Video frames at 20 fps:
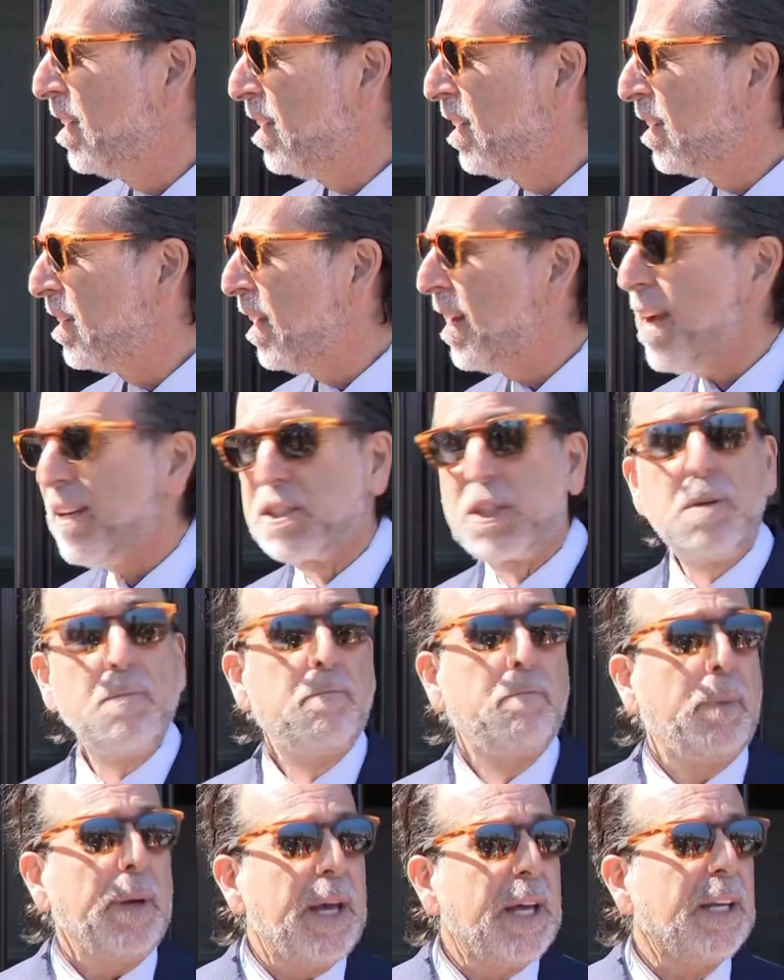They'd actually
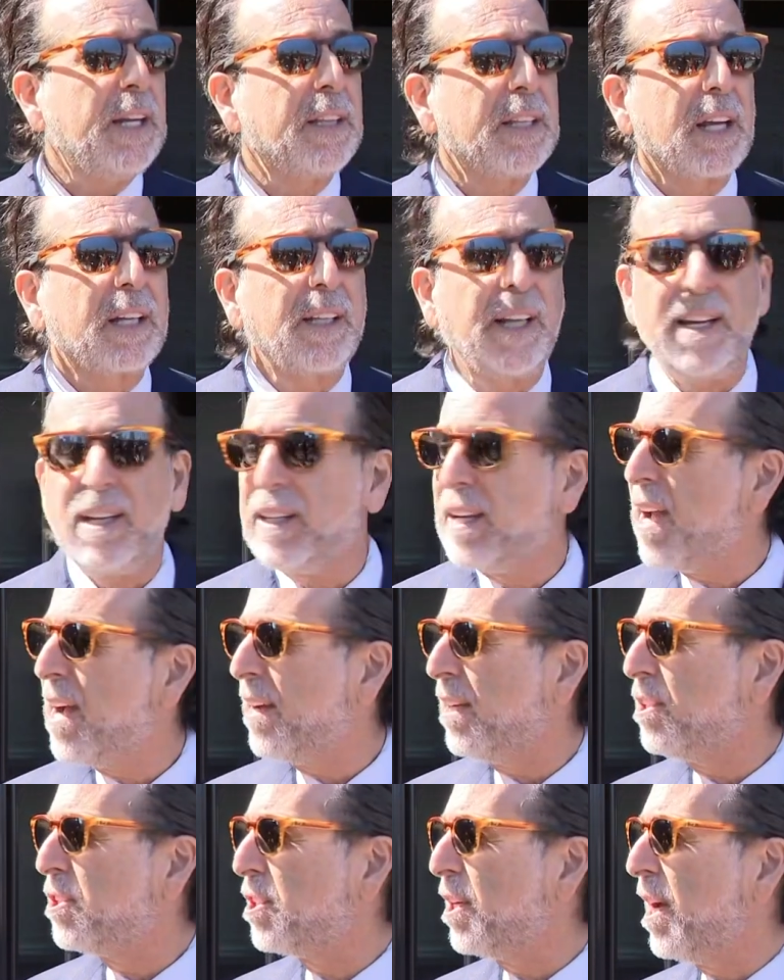been in the Clayton
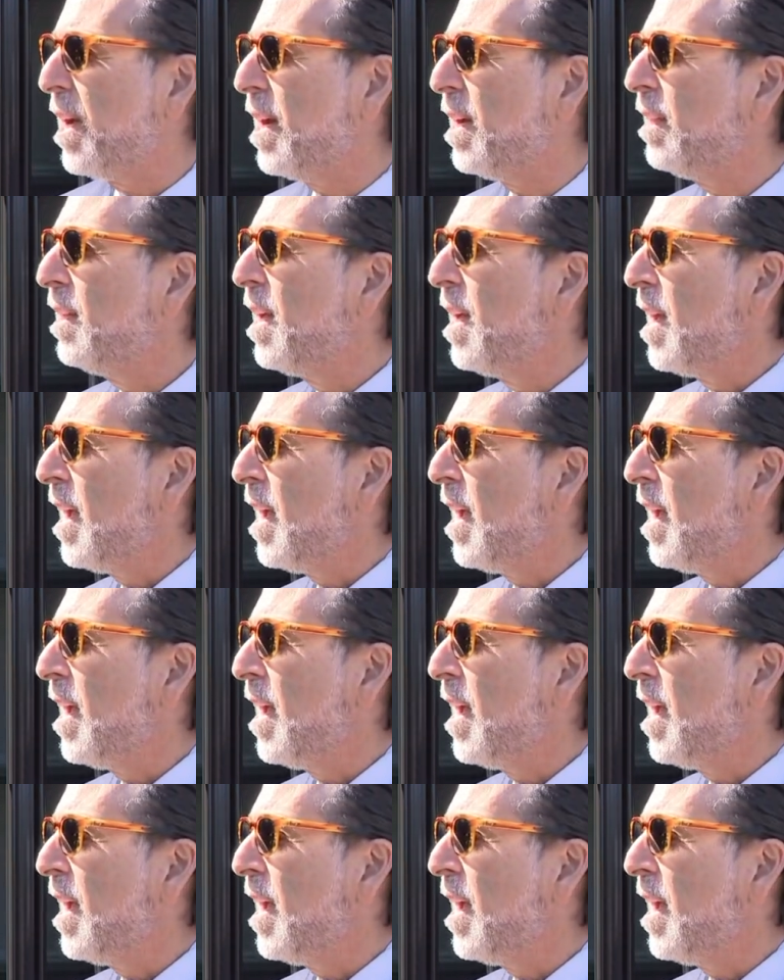County Jail